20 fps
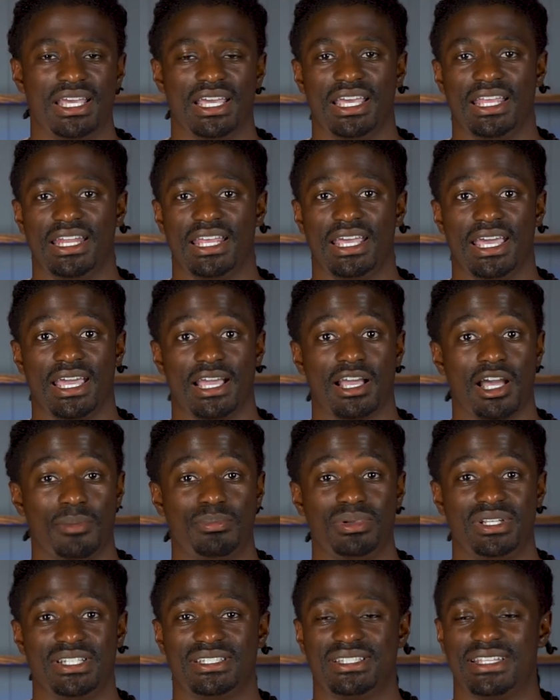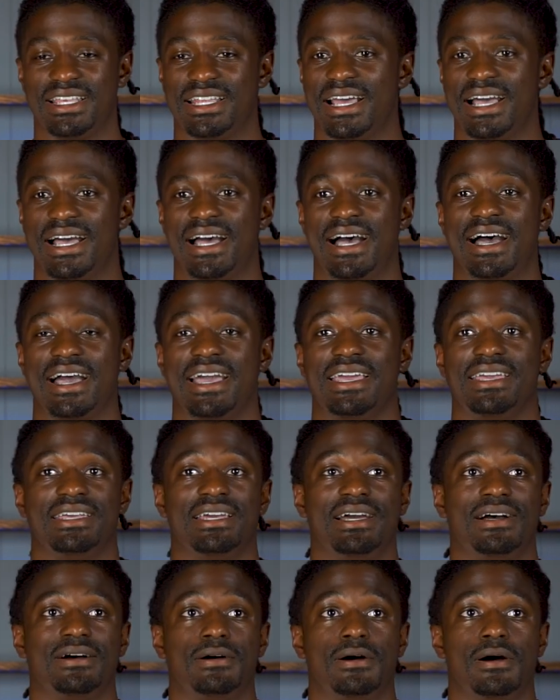and uh, companies that
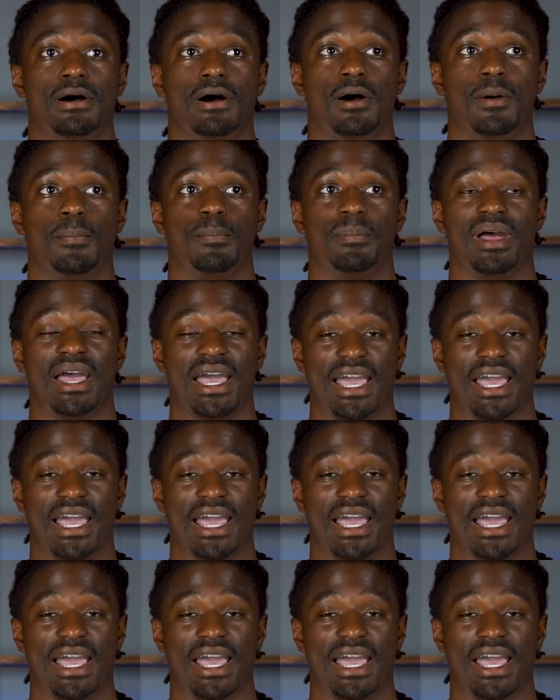I um,